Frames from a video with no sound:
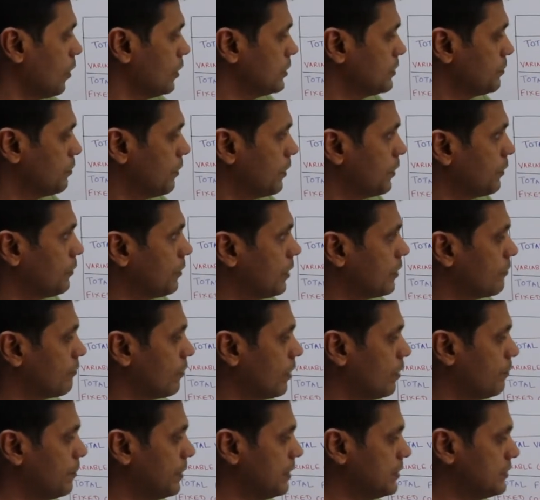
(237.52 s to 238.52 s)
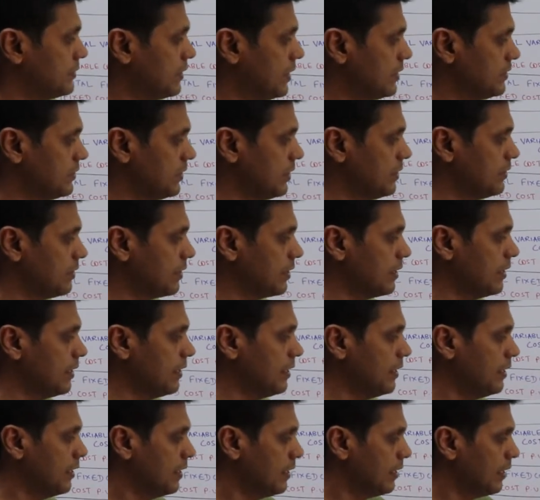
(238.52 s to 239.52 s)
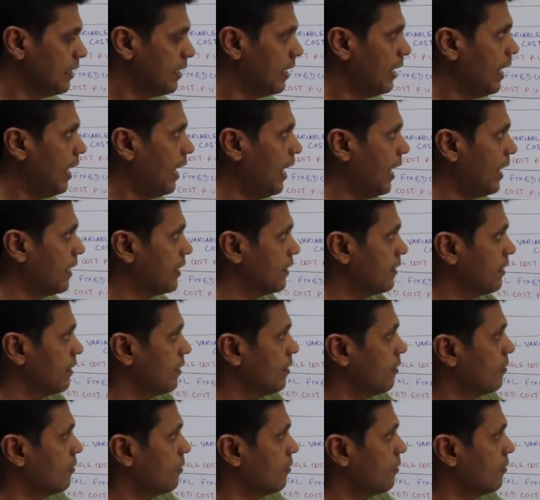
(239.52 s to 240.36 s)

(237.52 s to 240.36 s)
cost per unit will be 63 at